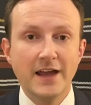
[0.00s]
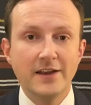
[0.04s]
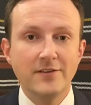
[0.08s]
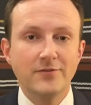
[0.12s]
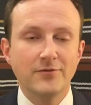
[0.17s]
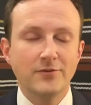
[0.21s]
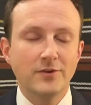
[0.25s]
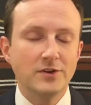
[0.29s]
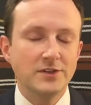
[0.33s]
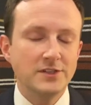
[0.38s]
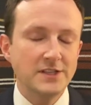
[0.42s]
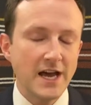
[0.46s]

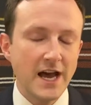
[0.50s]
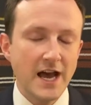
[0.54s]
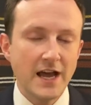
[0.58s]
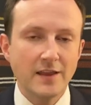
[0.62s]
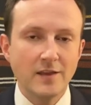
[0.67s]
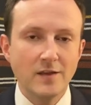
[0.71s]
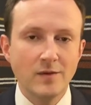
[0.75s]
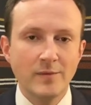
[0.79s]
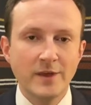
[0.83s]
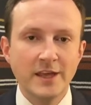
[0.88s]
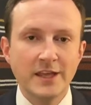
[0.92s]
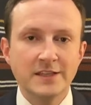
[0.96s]
for
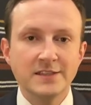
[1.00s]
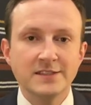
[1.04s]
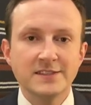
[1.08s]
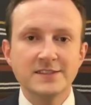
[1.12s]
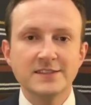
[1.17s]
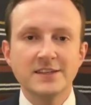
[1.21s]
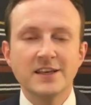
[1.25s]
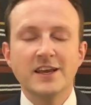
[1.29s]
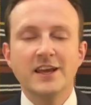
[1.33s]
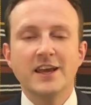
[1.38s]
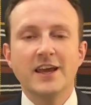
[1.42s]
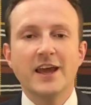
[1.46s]
documents
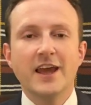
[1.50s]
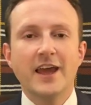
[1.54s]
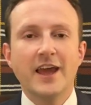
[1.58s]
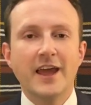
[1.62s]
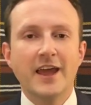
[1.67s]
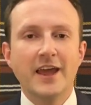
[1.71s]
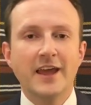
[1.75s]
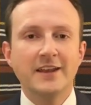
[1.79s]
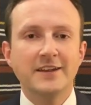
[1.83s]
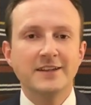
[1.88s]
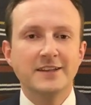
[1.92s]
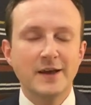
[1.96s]

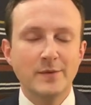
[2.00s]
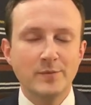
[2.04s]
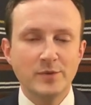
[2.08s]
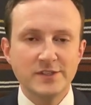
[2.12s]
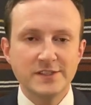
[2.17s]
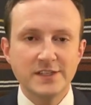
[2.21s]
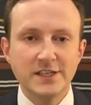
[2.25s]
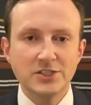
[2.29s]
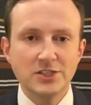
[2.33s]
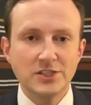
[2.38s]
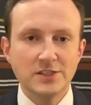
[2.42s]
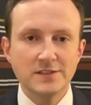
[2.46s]
and
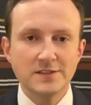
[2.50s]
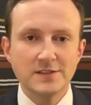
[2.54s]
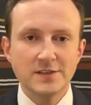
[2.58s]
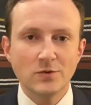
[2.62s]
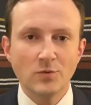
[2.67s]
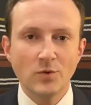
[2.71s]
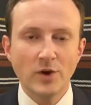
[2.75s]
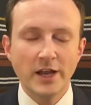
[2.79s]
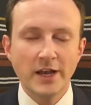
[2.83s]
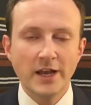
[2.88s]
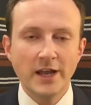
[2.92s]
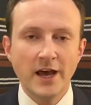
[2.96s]
depositions and
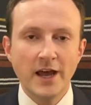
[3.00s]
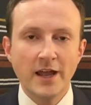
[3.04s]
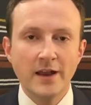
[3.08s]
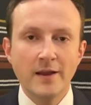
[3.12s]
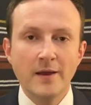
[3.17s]
whatnot,